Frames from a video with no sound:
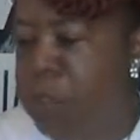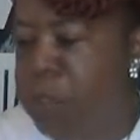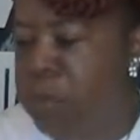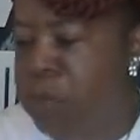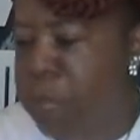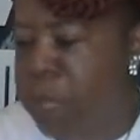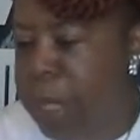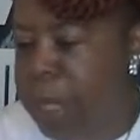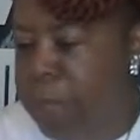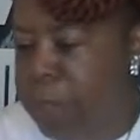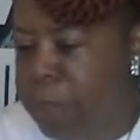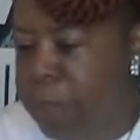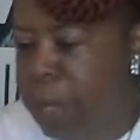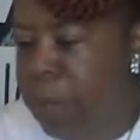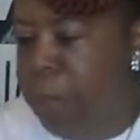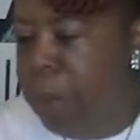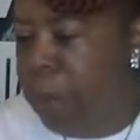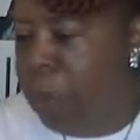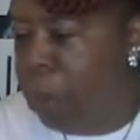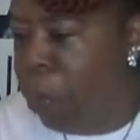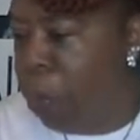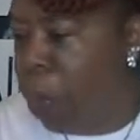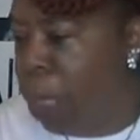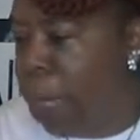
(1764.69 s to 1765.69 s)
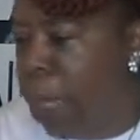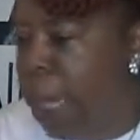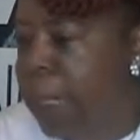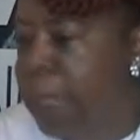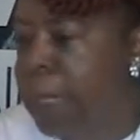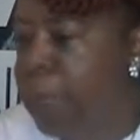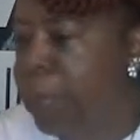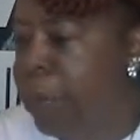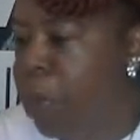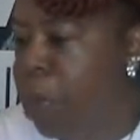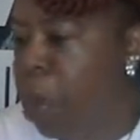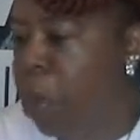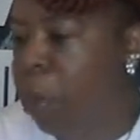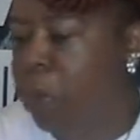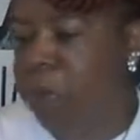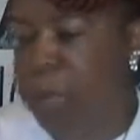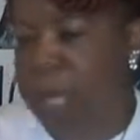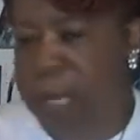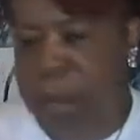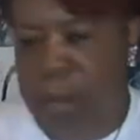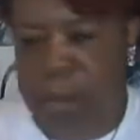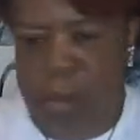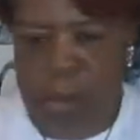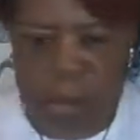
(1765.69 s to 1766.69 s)
You just want to let them know
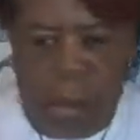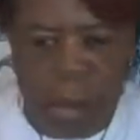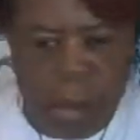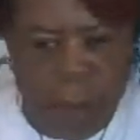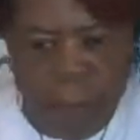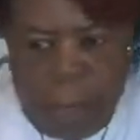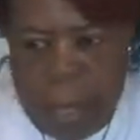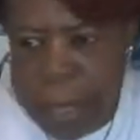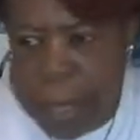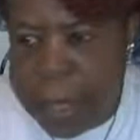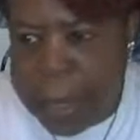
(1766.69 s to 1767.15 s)
that, you know what,